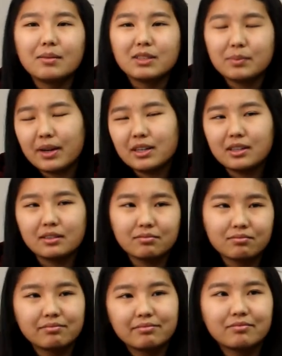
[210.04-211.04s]
depending,
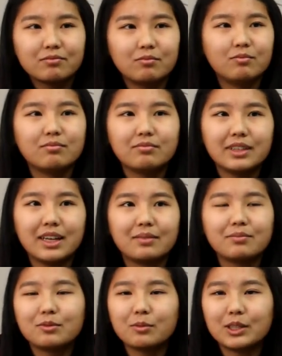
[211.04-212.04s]

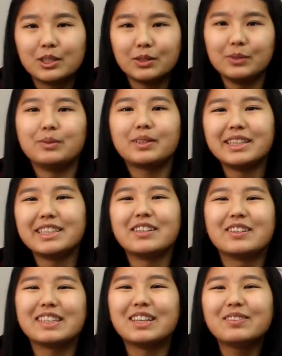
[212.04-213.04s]
which you consider
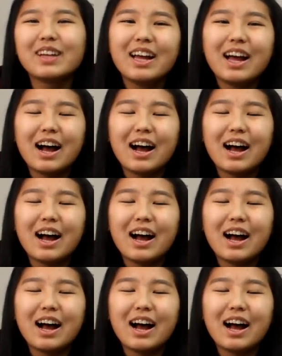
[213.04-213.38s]
yourself.